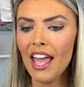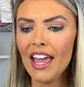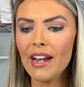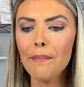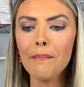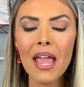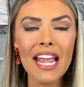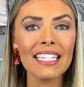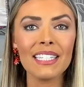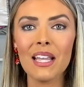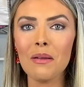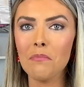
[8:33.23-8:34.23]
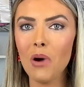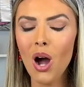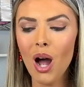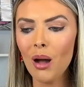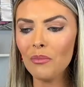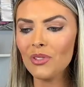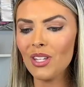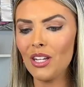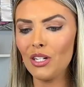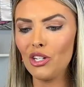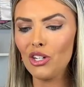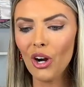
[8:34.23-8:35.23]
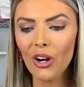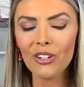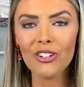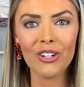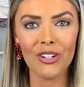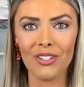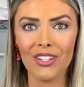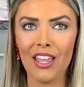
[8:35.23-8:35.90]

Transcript: and amazing moms and gardeners,